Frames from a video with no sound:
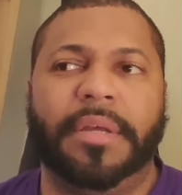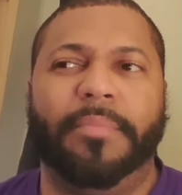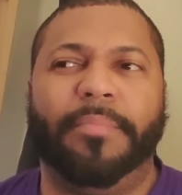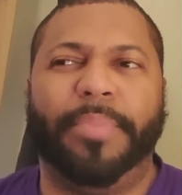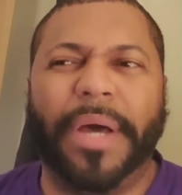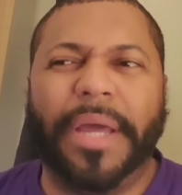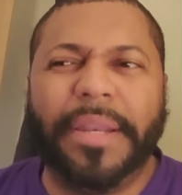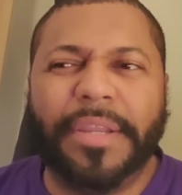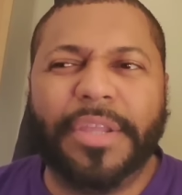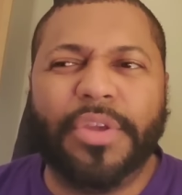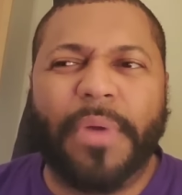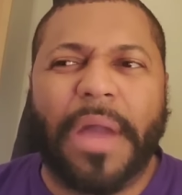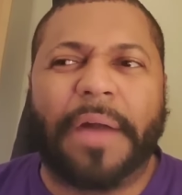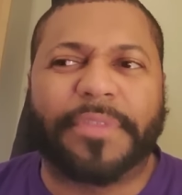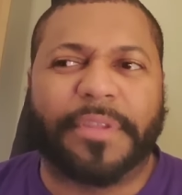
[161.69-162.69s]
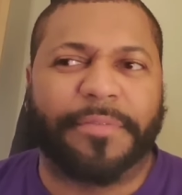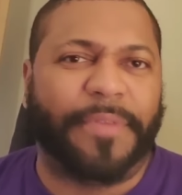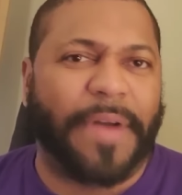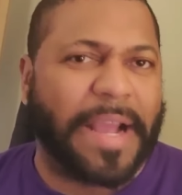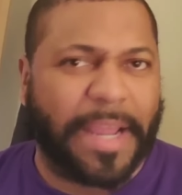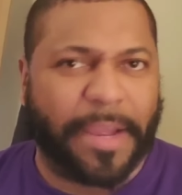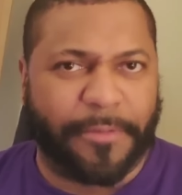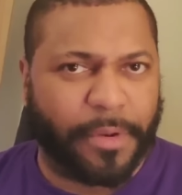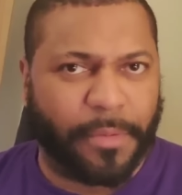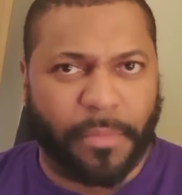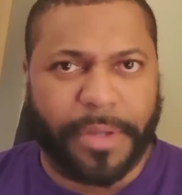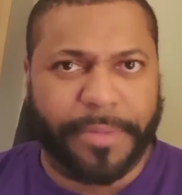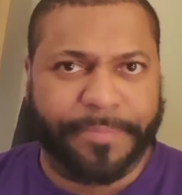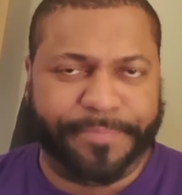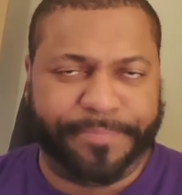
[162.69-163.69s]
but you have to fight
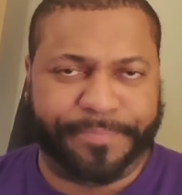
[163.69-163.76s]
everyone.